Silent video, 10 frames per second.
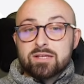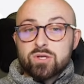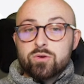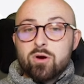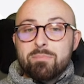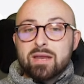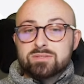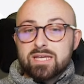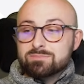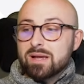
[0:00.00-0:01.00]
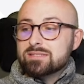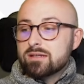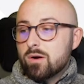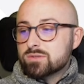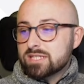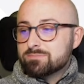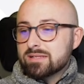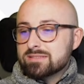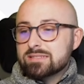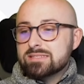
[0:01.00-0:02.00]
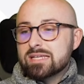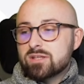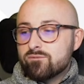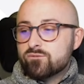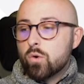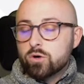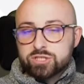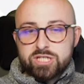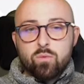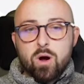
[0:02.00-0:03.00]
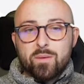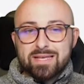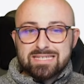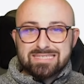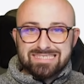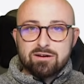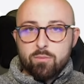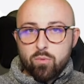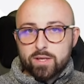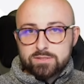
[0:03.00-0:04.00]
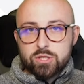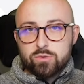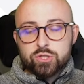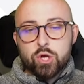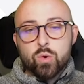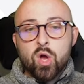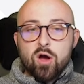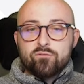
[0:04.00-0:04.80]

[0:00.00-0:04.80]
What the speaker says: So non-penalty expected goals and expected assists for Chilwell is 0.22.